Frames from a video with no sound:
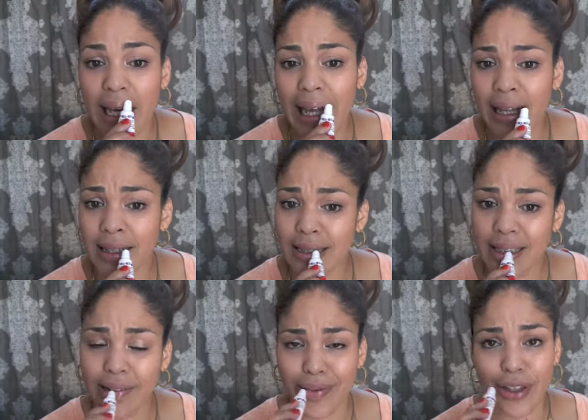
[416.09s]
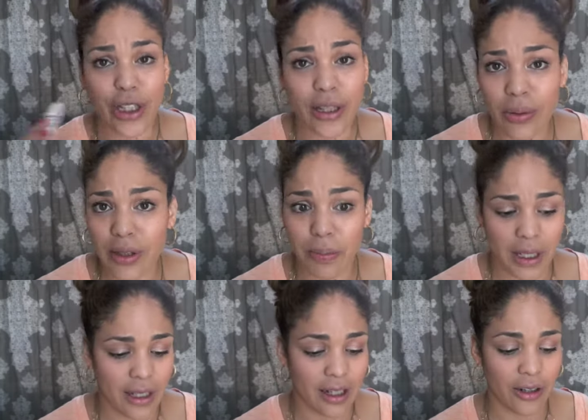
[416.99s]
And if you're good with the
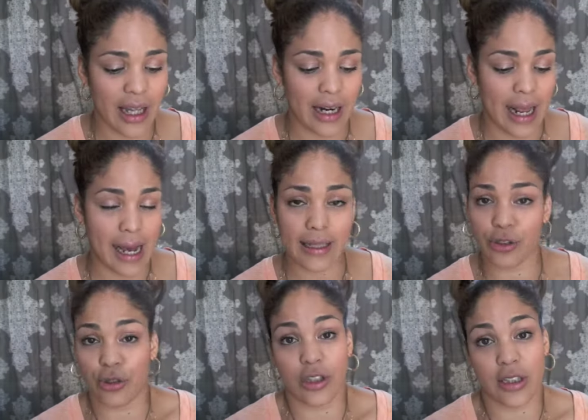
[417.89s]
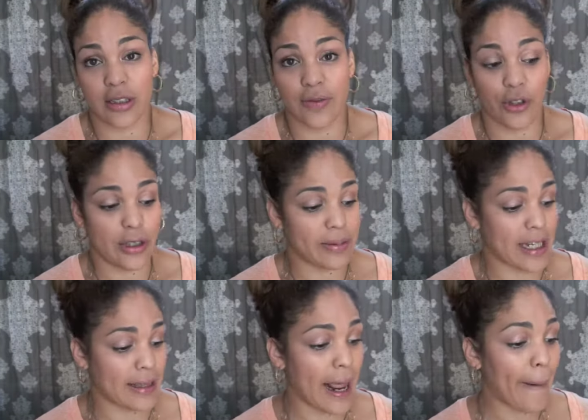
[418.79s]
pink color that it has, you could just leave your lips
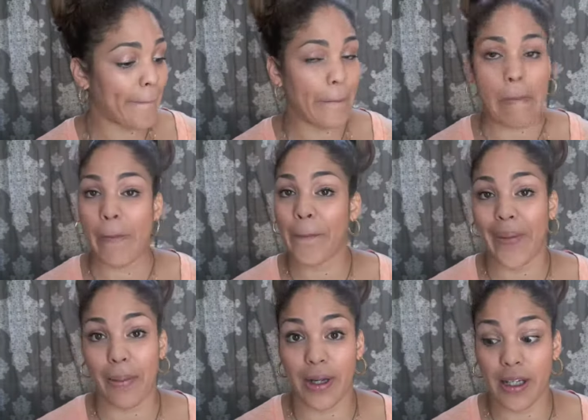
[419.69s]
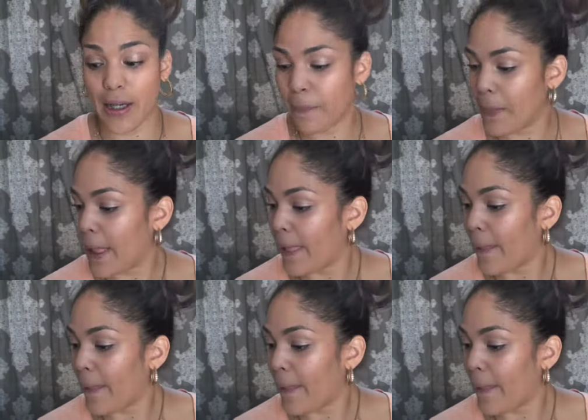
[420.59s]
like that and be done.